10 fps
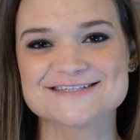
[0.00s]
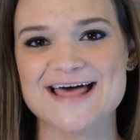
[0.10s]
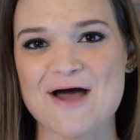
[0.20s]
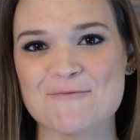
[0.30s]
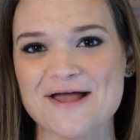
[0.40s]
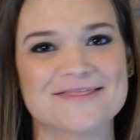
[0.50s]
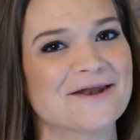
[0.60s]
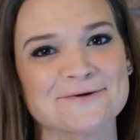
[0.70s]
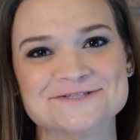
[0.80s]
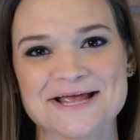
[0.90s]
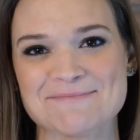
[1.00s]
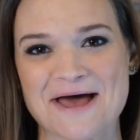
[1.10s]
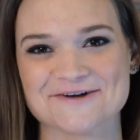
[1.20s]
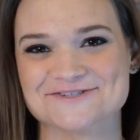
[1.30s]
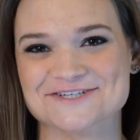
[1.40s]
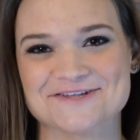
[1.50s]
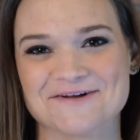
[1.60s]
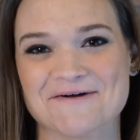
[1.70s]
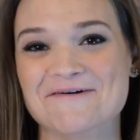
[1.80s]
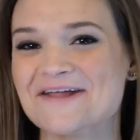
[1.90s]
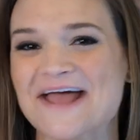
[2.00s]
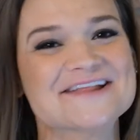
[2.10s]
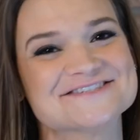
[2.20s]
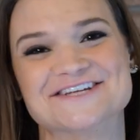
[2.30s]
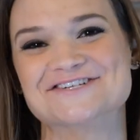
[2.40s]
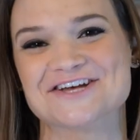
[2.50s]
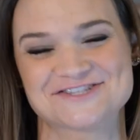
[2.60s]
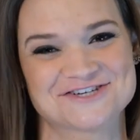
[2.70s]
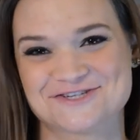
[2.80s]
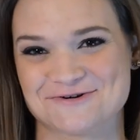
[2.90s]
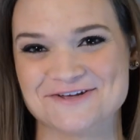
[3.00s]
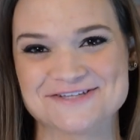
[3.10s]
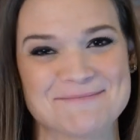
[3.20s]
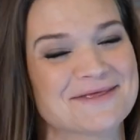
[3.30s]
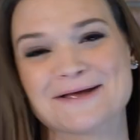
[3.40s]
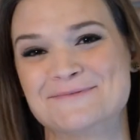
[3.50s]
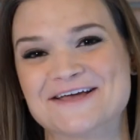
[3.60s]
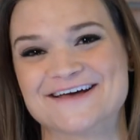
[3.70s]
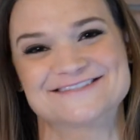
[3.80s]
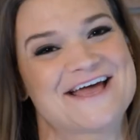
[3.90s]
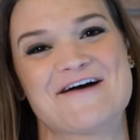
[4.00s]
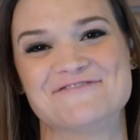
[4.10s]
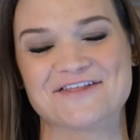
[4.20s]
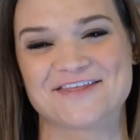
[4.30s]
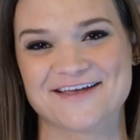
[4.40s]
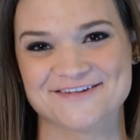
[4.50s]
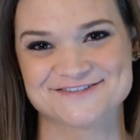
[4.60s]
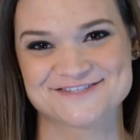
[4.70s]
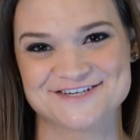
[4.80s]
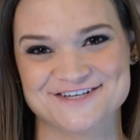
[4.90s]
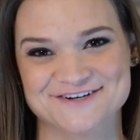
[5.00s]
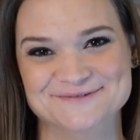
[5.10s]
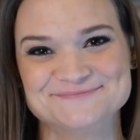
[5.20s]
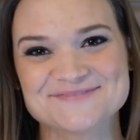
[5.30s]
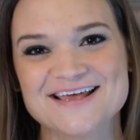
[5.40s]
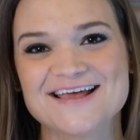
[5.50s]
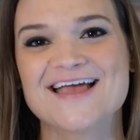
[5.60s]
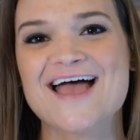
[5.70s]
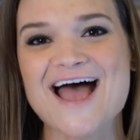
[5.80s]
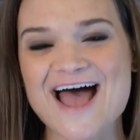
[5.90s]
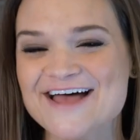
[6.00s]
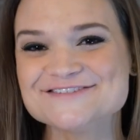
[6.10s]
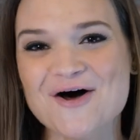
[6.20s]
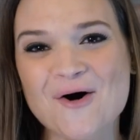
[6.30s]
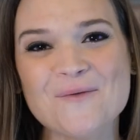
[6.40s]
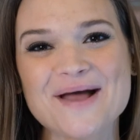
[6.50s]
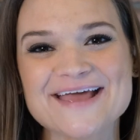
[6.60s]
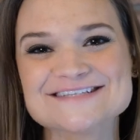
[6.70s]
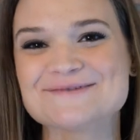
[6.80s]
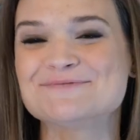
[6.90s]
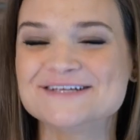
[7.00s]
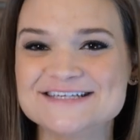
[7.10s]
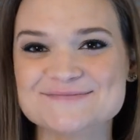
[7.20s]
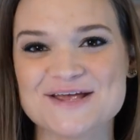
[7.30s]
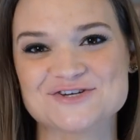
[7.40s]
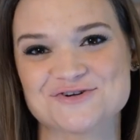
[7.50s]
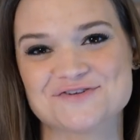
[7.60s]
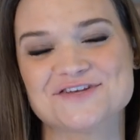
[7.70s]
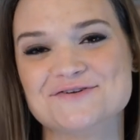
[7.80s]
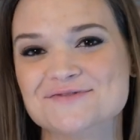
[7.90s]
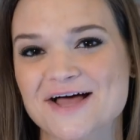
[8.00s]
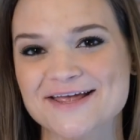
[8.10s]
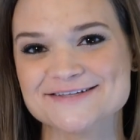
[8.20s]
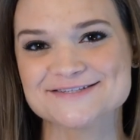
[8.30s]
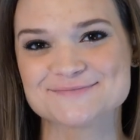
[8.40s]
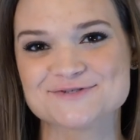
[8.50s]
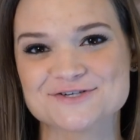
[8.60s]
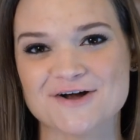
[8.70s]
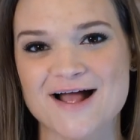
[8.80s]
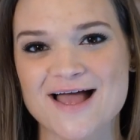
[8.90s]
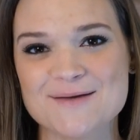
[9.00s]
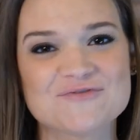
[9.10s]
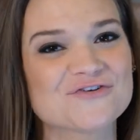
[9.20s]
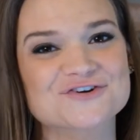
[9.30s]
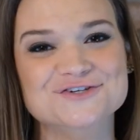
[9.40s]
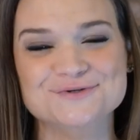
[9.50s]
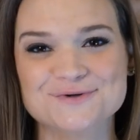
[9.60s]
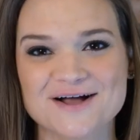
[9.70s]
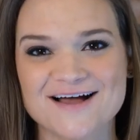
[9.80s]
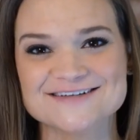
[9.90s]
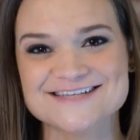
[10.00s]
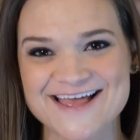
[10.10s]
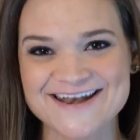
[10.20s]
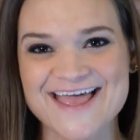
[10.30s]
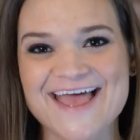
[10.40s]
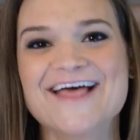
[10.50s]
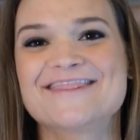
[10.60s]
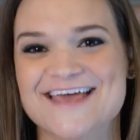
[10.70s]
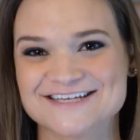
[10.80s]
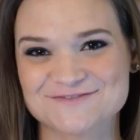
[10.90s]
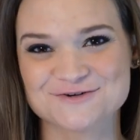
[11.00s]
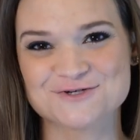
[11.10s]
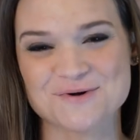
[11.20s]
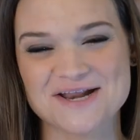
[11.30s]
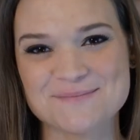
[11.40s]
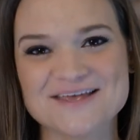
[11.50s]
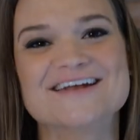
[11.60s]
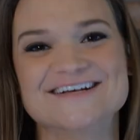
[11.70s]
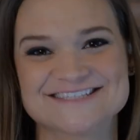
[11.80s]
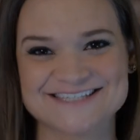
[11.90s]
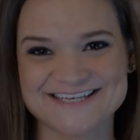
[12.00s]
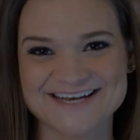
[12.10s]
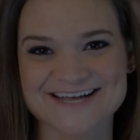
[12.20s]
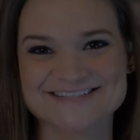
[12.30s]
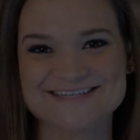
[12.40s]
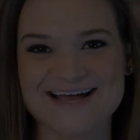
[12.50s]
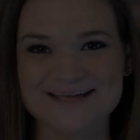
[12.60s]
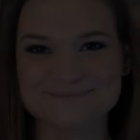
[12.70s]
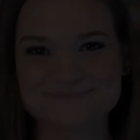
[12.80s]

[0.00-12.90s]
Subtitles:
That way they don't take matters into their own hands and just destroy something because they have nothing else to do. As always, please make sure that you like and subscribe for new content. Thanks for joining me, and I'll see you next time.